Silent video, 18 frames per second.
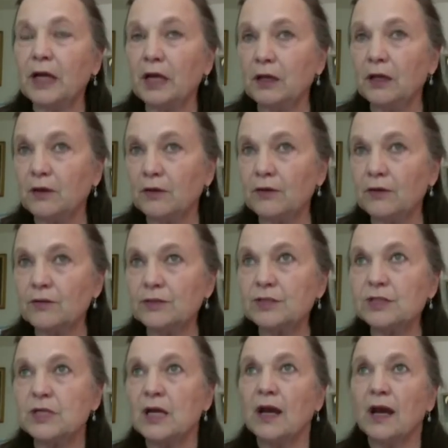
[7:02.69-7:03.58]

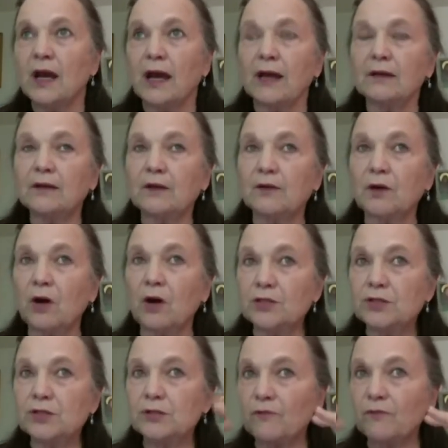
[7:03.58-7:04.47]
heaters, and they're
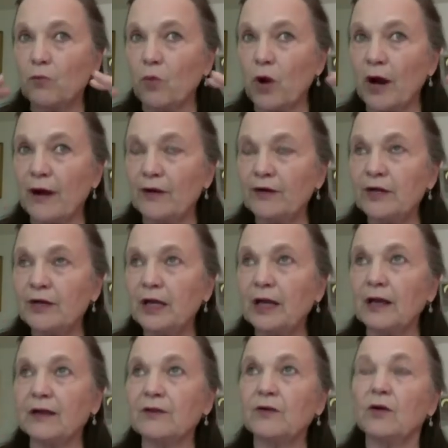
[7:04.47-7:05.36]
all sort of wired
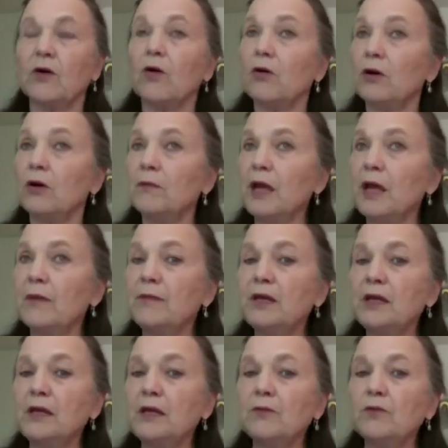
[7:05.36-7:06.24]
together. Or
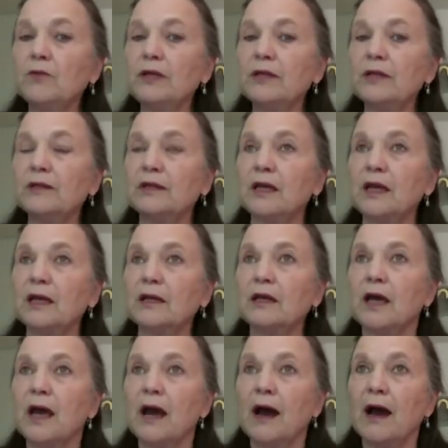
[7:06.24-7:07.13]
maybe we
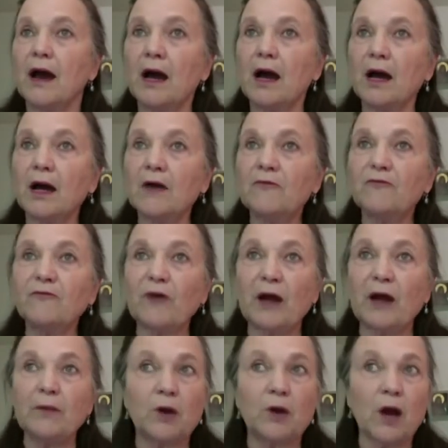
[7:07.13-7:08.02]
think
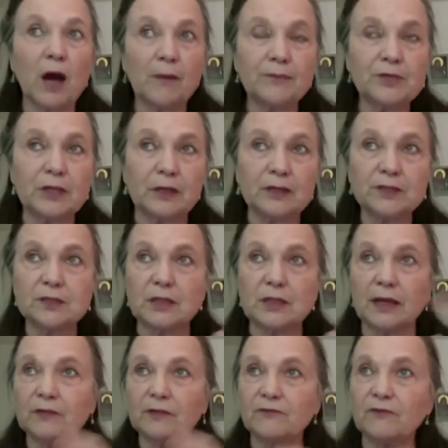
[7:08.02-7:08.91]
fiber optics,
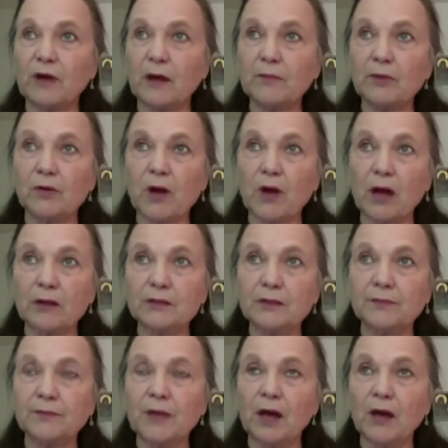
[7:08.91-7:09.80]
like the fiber
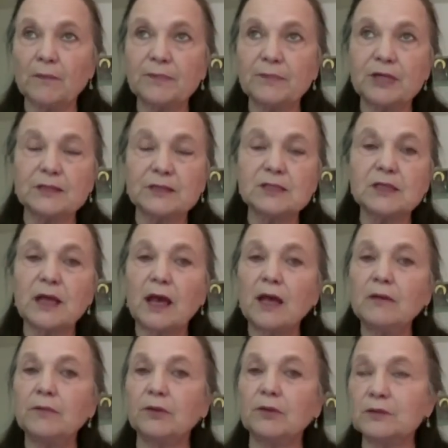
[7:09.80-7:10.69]
optics
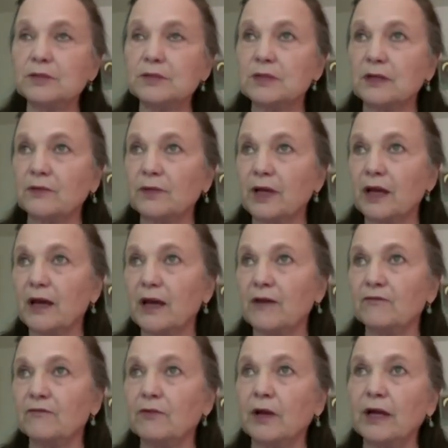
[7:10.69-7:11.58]
cables that we
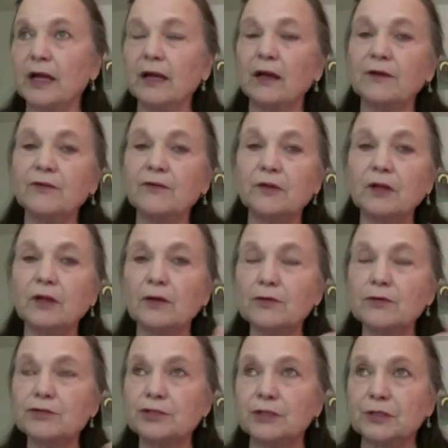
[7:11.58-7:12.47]
have running under the
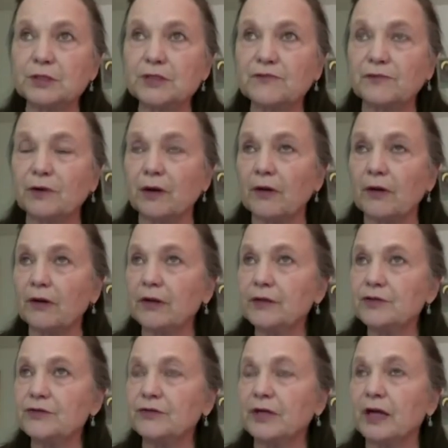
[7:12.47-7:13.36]
oceans for our
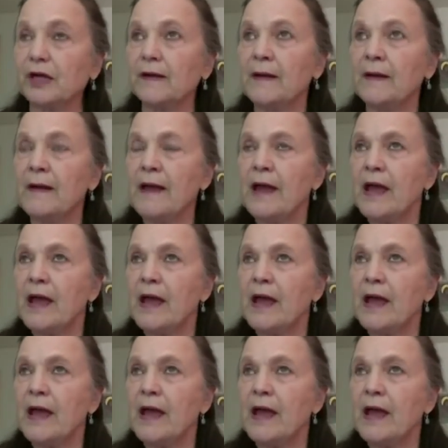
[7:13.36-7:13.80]
internet.